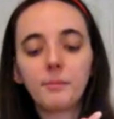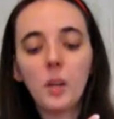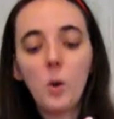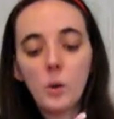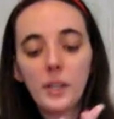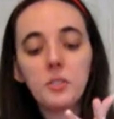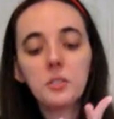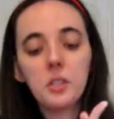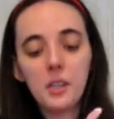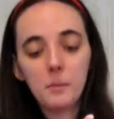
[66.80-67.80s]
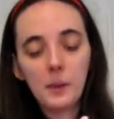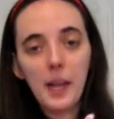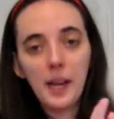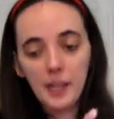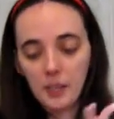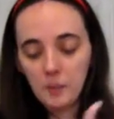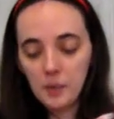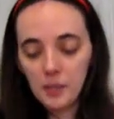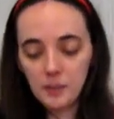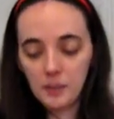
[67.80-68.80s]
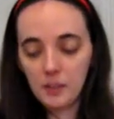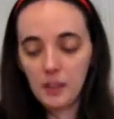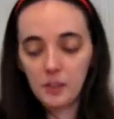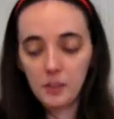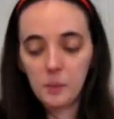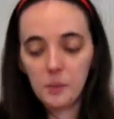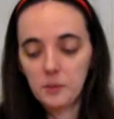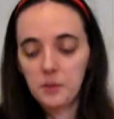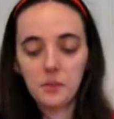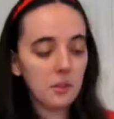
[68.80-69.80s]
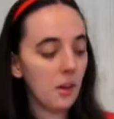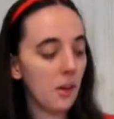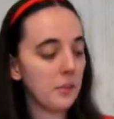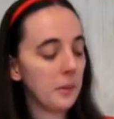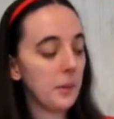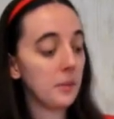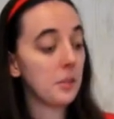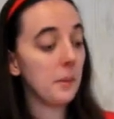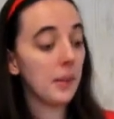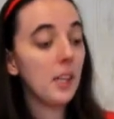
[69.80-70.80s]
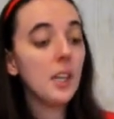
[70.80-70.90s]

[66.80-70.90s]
orange and black, and then whatever color you want your scarf to be in your stomach.